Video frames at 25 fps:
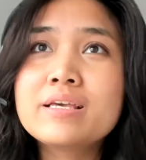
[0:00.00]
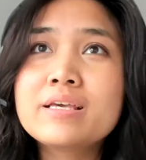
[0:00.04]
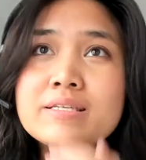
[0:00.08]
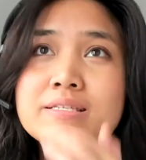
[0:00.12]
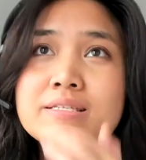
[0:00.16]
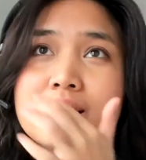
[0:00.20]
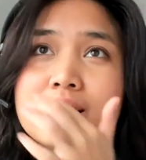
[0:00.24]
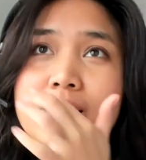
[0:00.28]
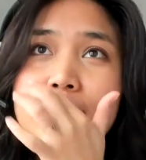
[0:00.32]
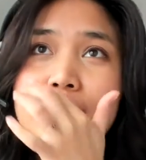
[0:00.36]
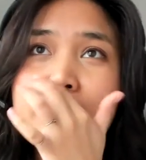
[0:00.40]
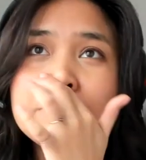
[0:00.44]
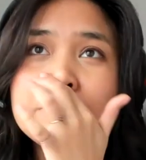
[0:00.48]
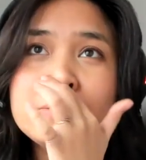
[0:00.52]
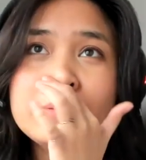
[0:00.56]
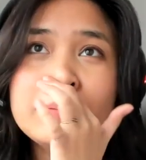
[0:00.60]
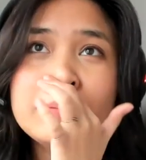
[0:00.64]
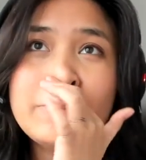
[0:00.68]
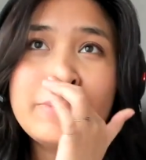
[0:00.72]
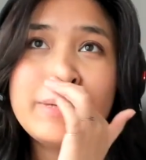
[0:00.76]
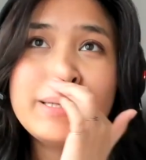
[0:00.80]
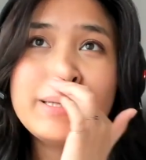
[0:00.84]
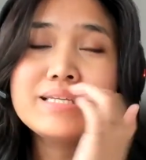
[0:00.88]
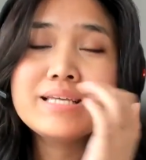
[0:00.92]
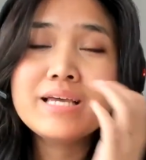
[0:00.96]
accept
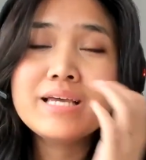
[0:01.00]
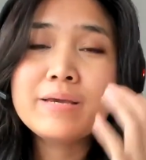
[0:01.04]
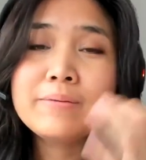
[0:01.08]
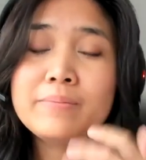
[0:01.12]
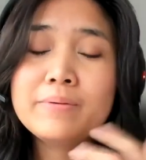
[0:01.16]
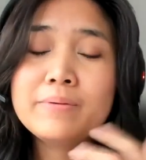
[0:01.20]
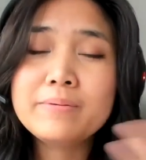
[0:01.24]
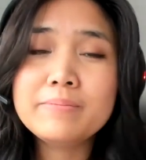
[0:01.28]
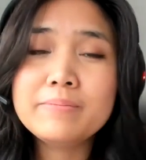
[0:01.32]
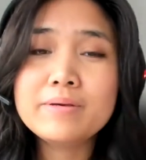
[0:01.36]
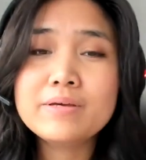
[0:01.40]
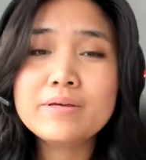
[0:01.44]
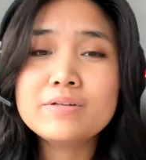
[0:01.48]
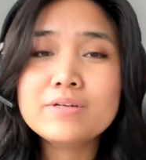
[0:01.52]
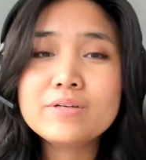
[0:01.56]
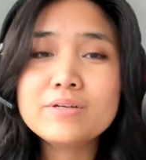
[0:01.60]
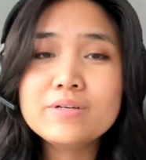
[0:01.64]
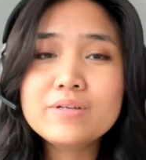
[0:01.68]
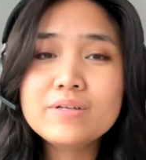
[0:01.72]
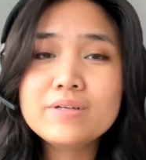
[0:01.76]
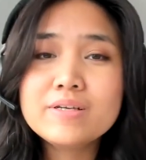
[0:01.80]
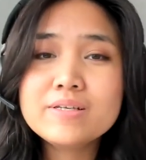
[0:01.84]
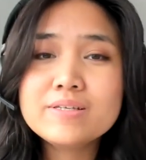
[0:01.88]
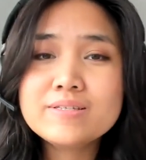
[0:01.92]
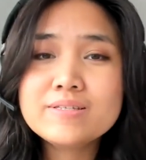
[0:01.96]
my typing
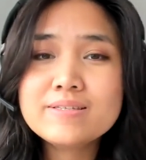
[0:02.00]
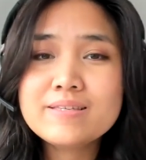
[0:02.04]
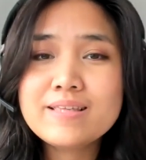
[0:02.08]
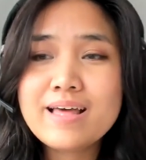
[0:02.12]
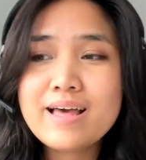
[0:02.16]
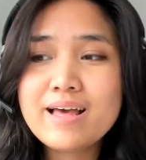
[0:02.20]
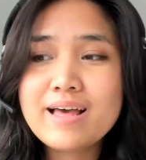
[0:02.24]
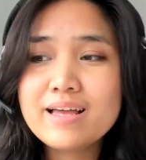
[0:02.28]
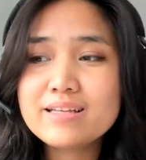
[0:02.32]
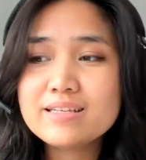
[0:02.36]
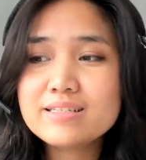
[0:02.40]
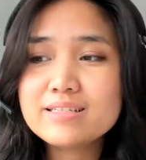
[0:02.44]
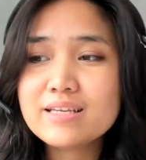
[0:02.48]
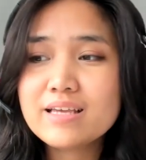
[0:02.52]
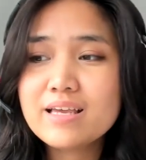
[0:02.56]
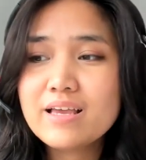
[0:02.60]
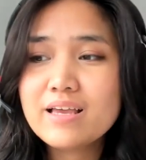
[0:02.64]
better is that